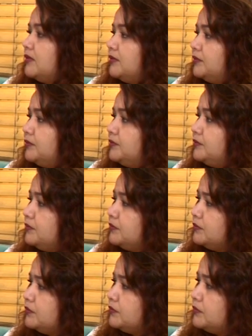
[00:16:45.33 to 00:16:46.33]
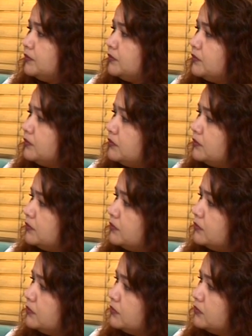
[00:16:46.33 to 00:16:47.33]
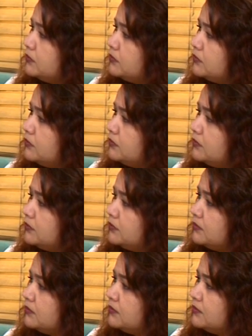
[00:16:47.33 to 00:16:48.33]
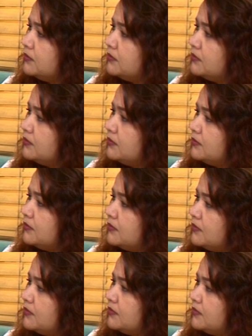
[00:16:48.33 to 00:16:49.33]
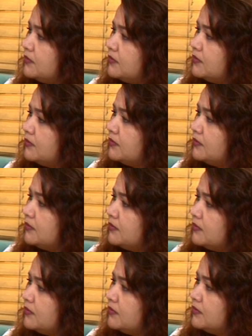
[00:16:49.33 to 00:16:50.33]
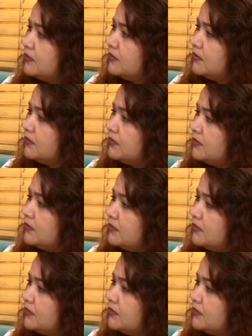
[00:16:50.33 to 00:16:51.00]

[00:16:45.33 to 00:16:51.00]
This person isn't speaking.